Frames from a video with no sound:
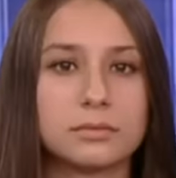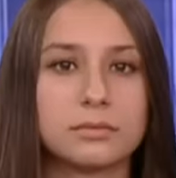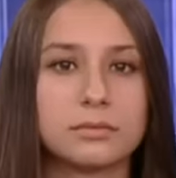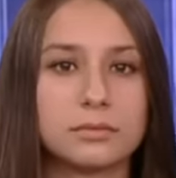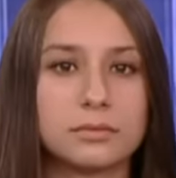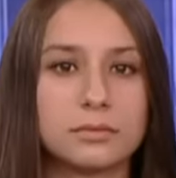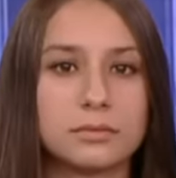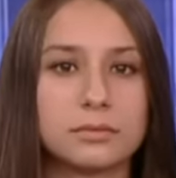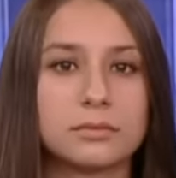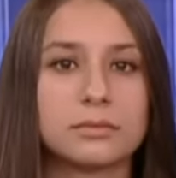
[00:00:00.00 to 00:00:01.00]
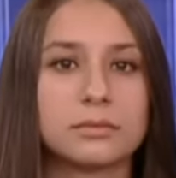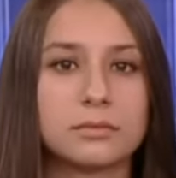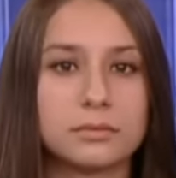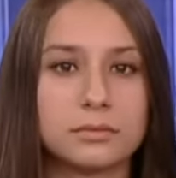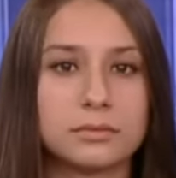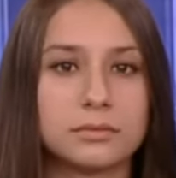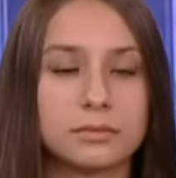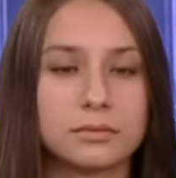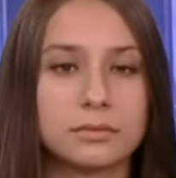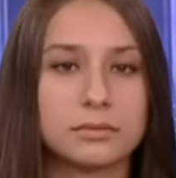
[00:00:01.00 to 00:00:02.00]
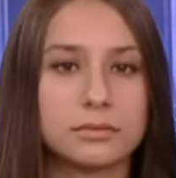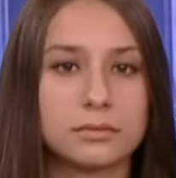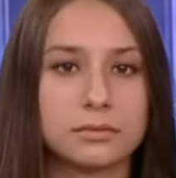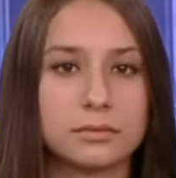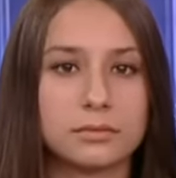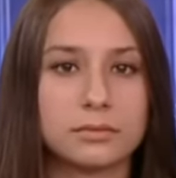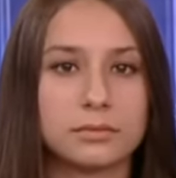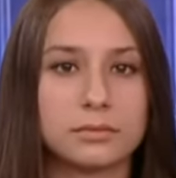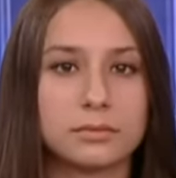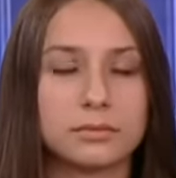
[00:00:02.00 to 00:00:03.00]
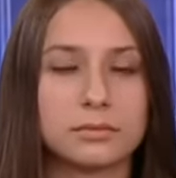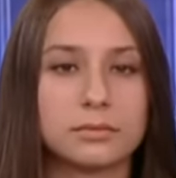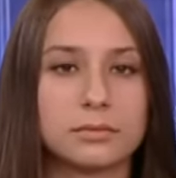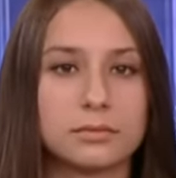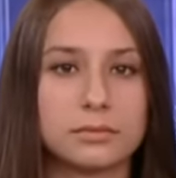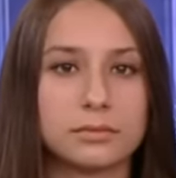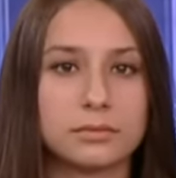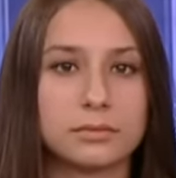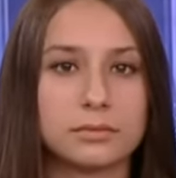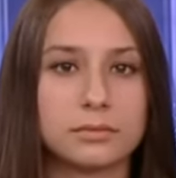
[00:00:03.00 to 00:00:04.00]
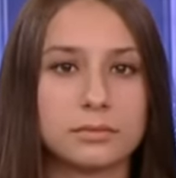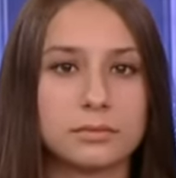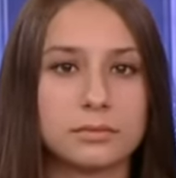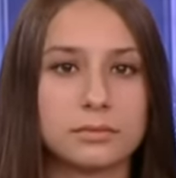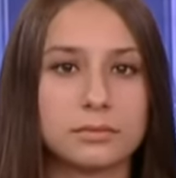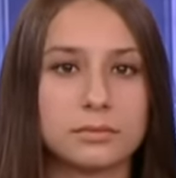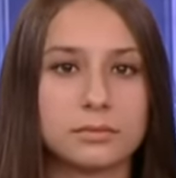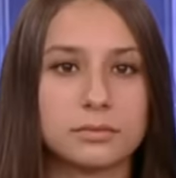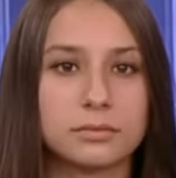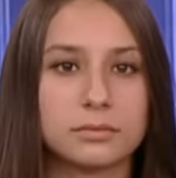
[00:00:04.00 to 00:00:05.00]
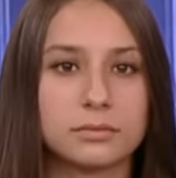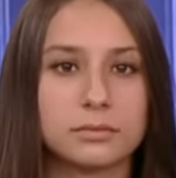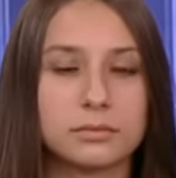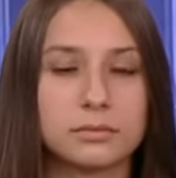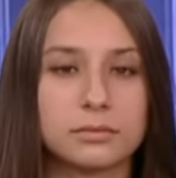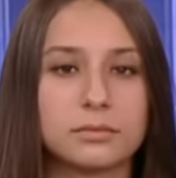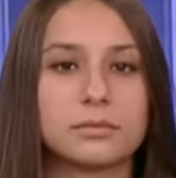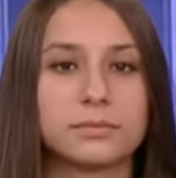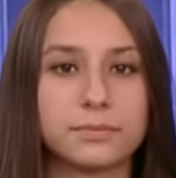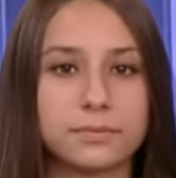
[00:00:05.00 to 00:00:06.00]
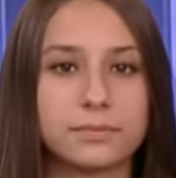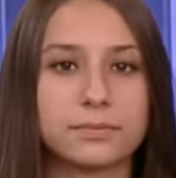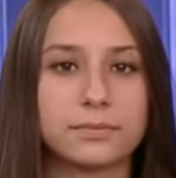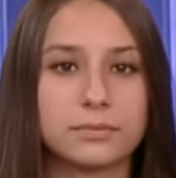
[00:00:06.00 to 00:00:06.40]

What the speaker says: [no speech]